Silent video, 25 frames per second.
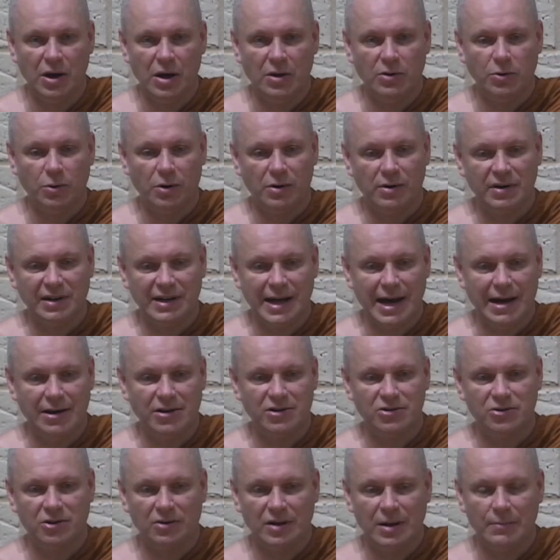You are
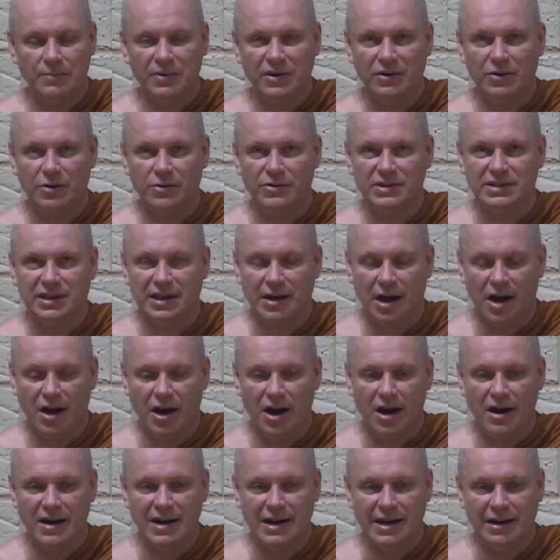attached to them because they
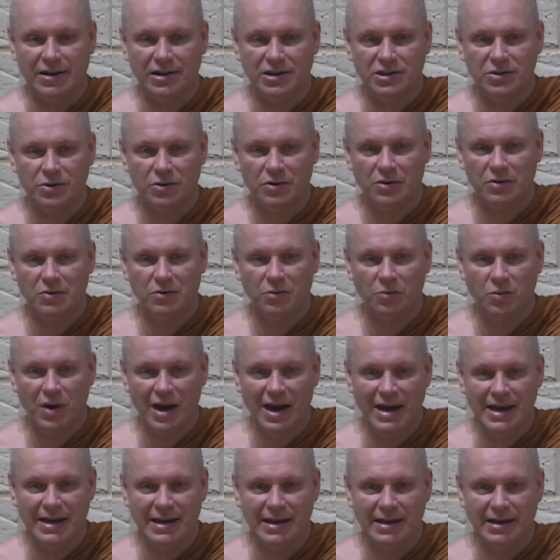are in a certain
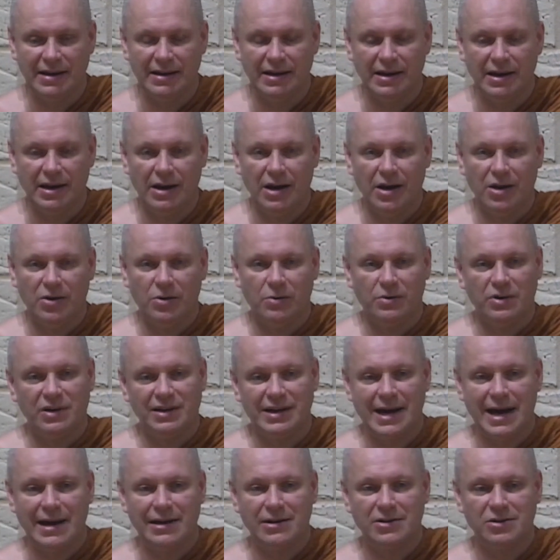way. You're
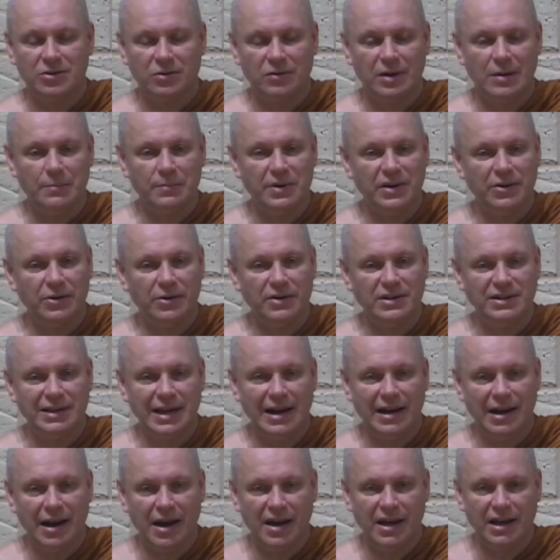attached to them because
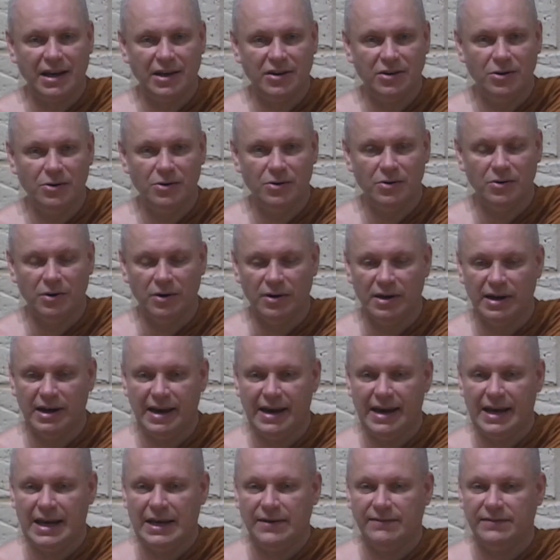they like you.
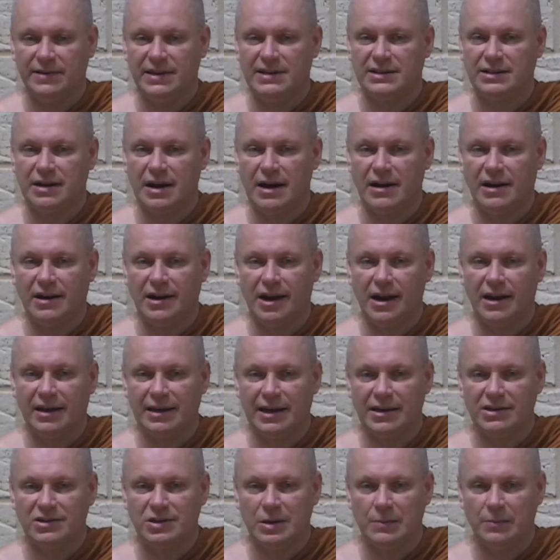If they start
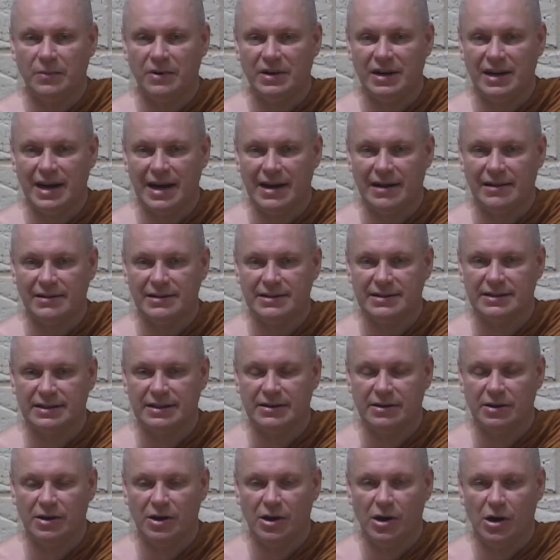liking somebody else,
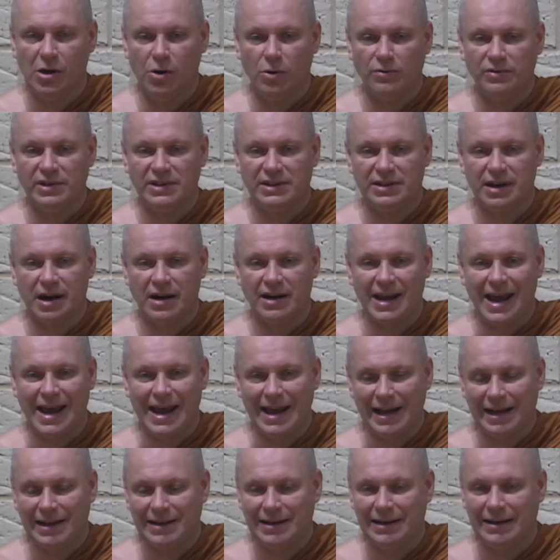or they start
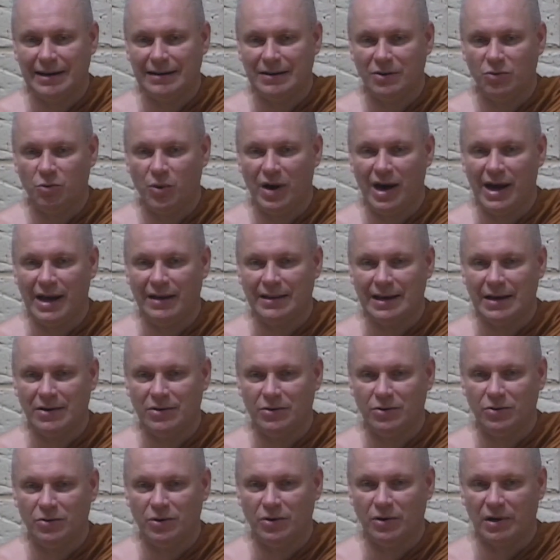acting in a way that
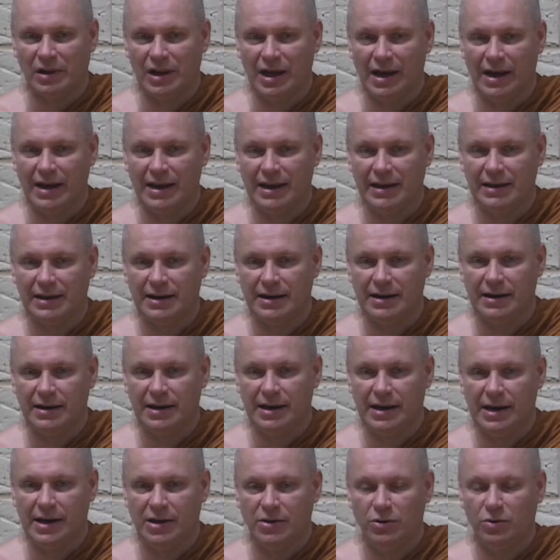you don't like,
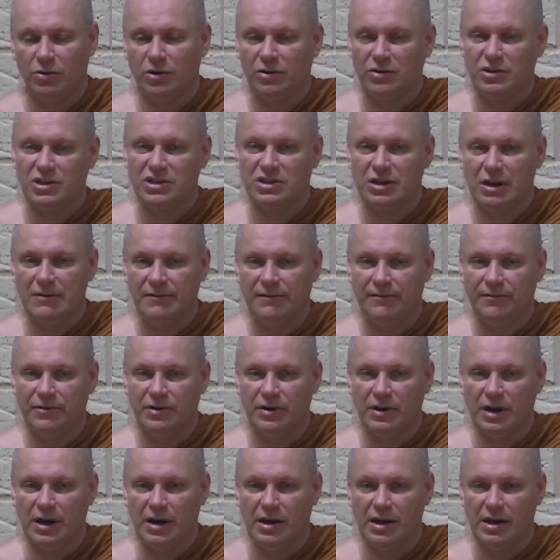you're going to
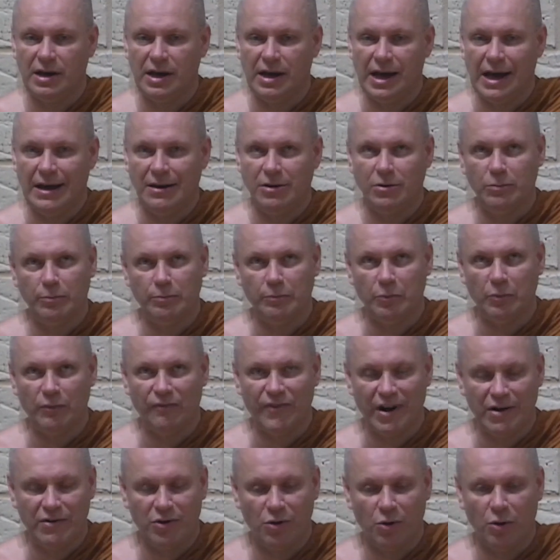suffer. And
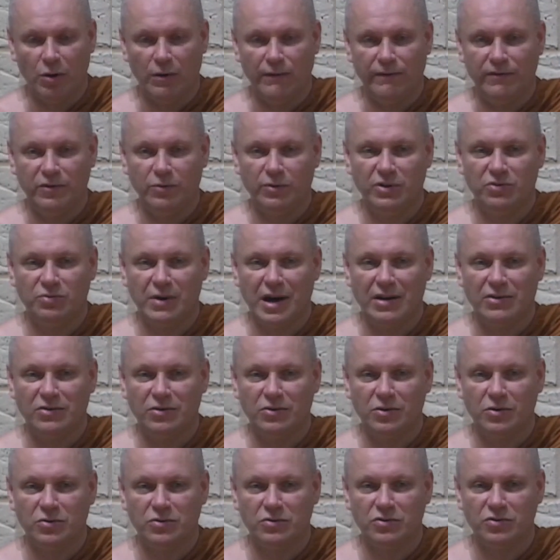very often we try to
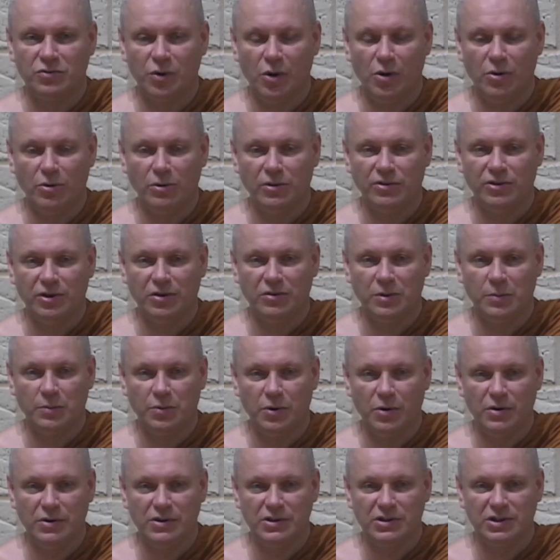control the other
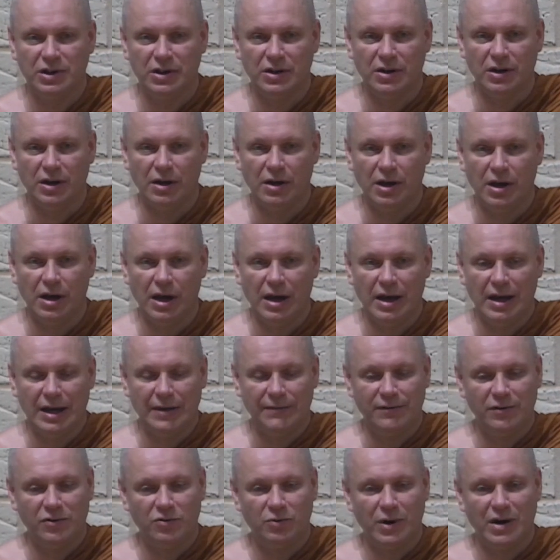person.
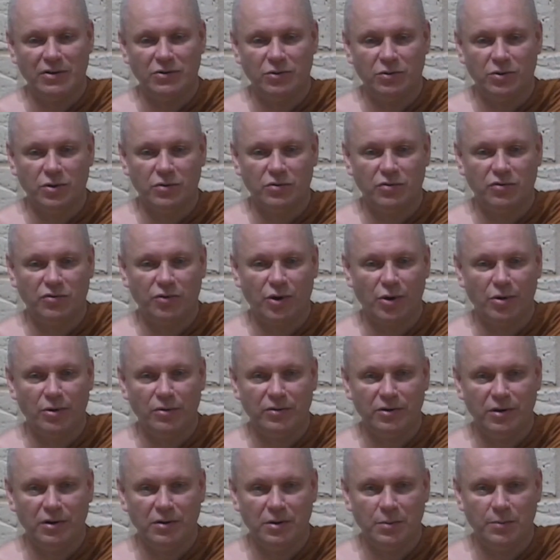If you try to control
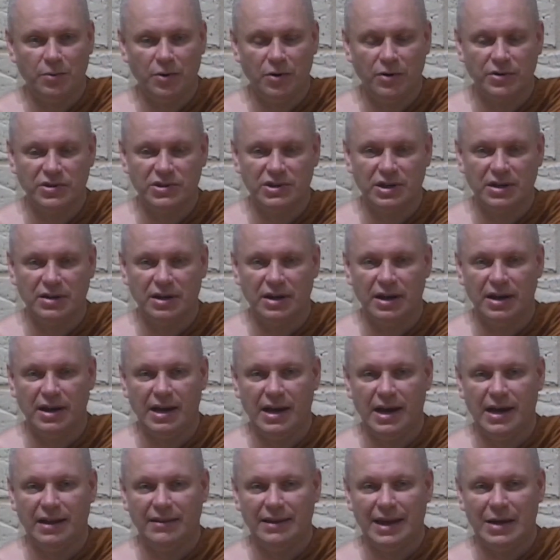the other person,
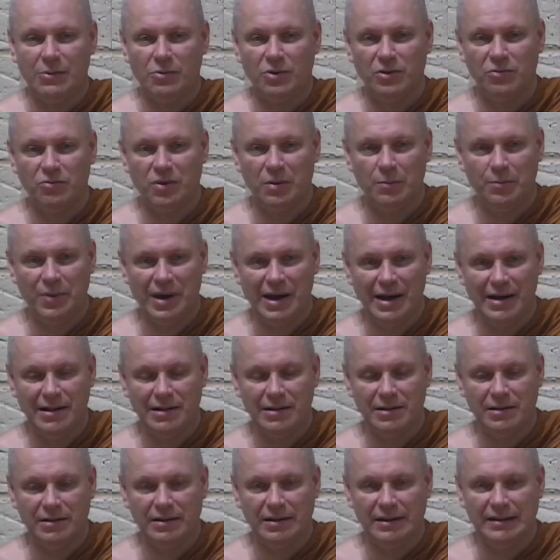they will
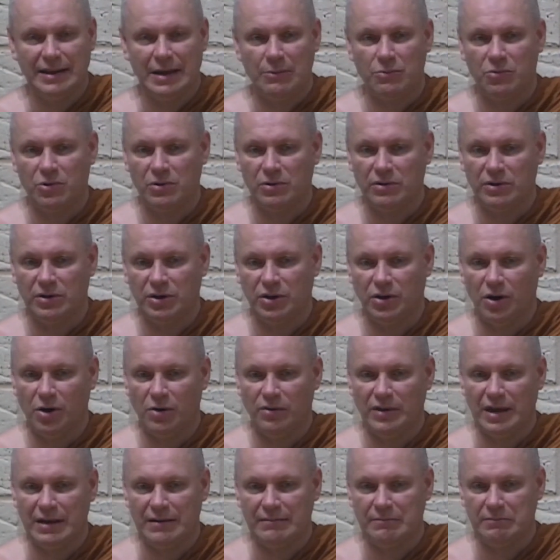rebel. They will,
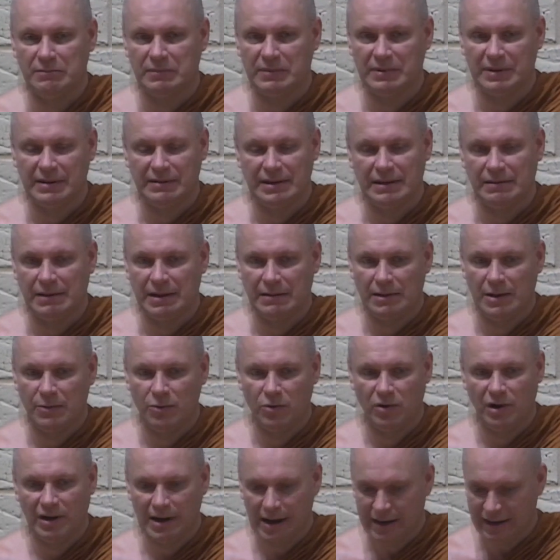they
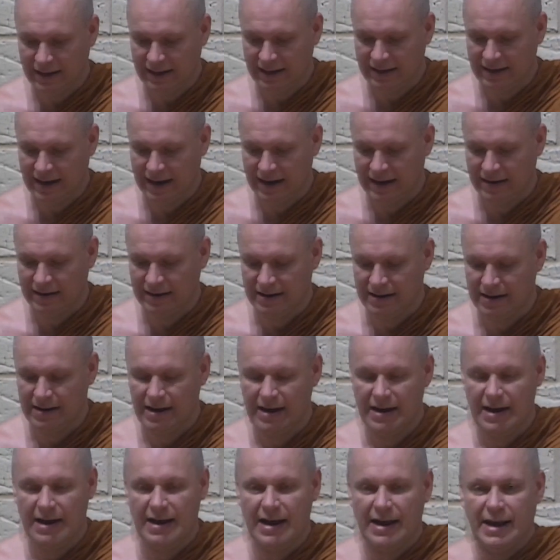won't like that.
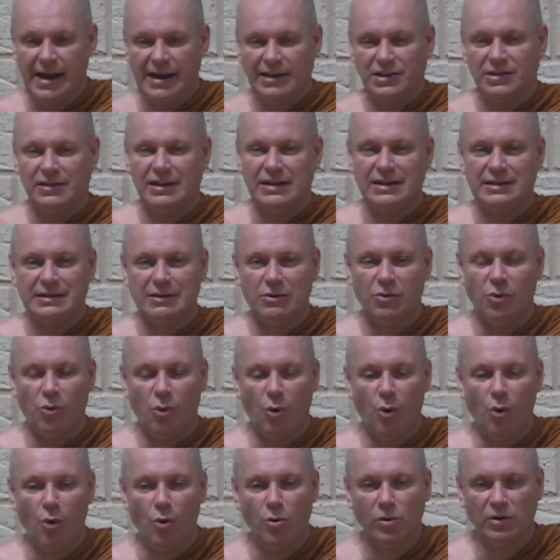So there's
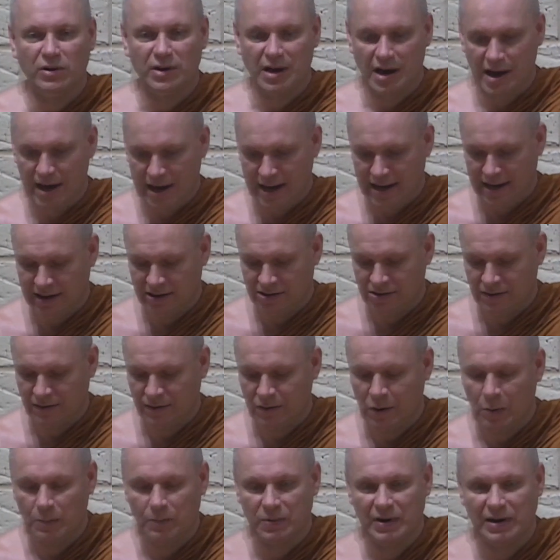all kinds of
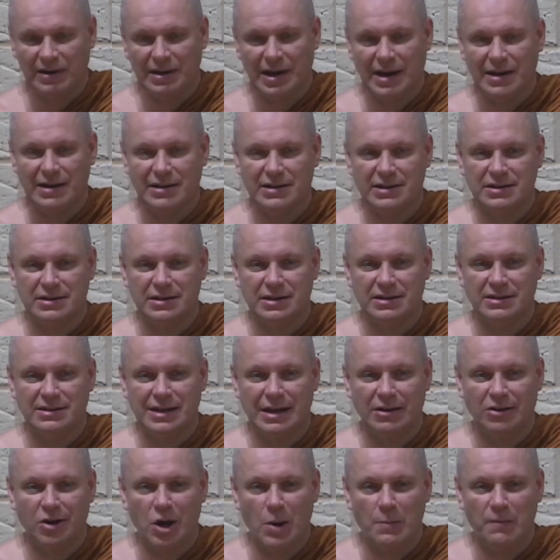complications
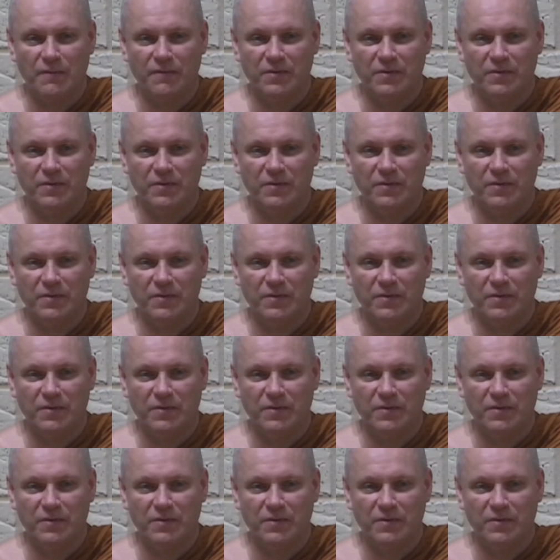that come